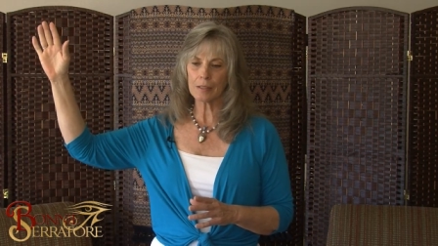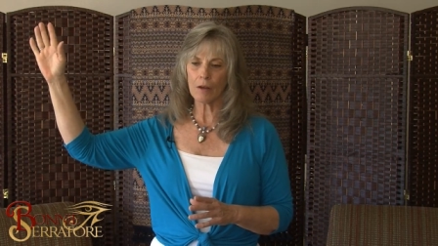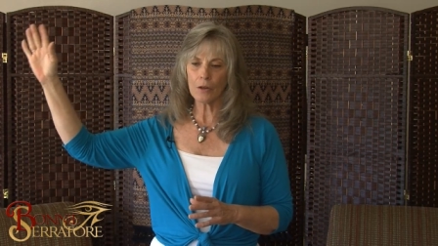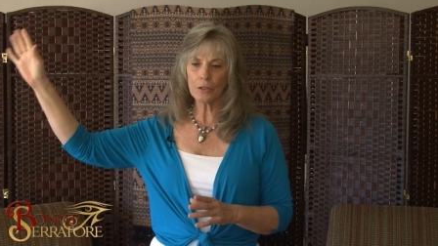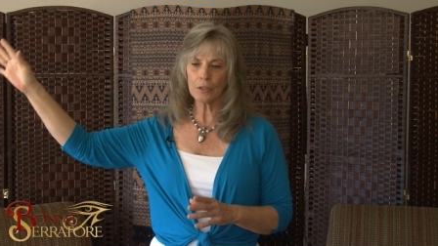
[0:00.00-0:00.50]

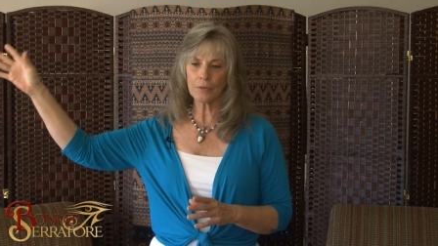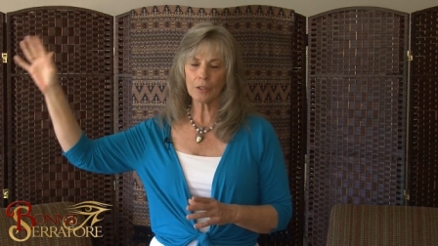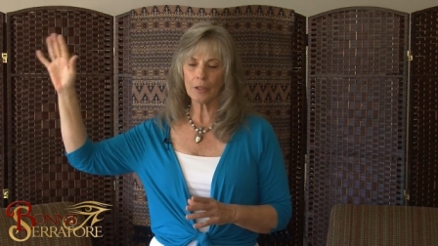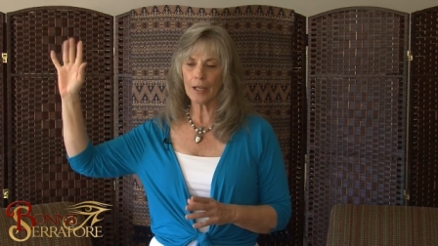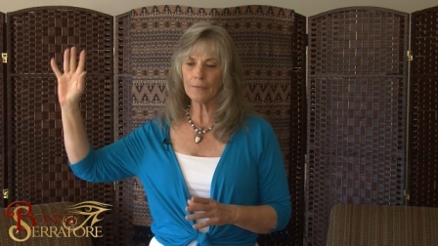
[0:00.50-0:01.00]
all your
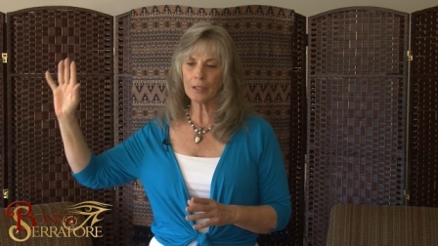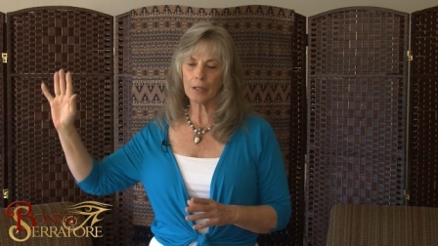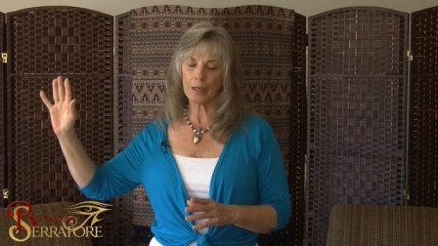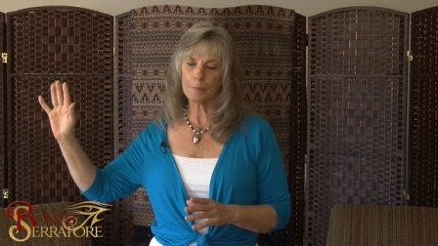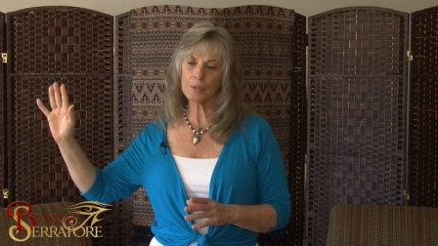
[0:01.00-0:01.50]
different
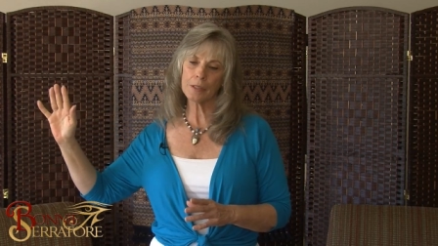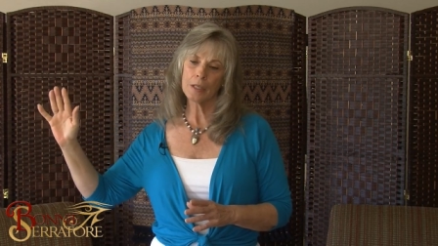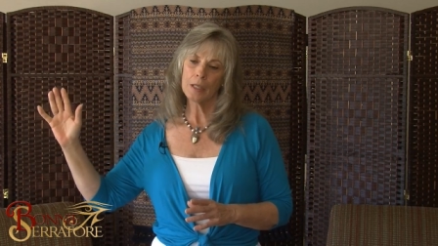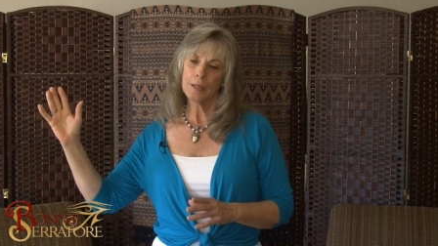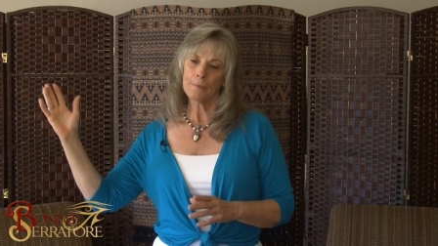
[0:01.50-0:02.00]
lifetimes,
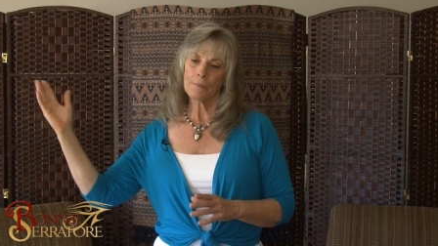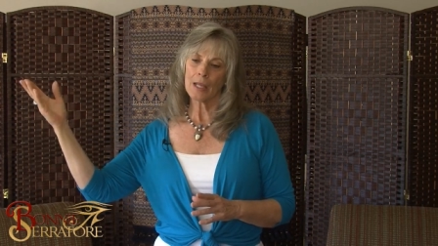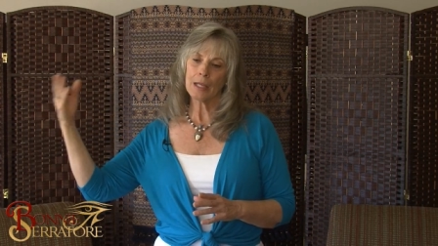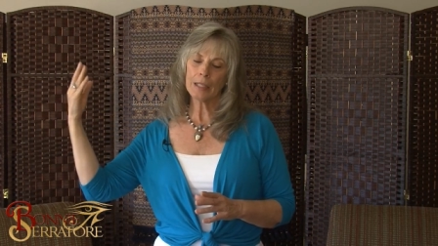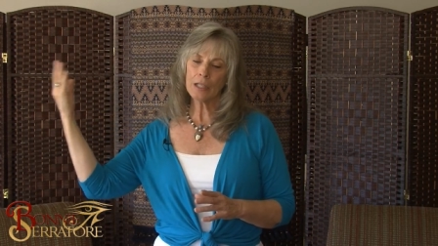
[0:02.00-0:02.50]

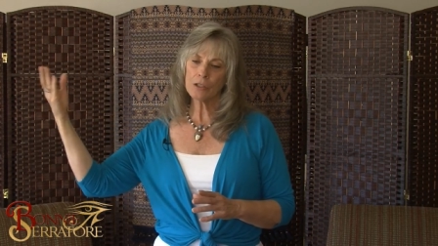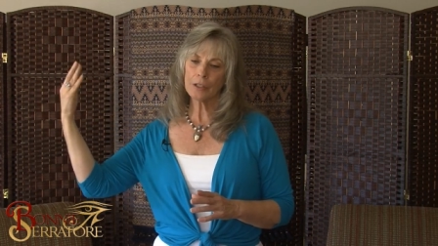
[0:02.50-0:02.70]
and each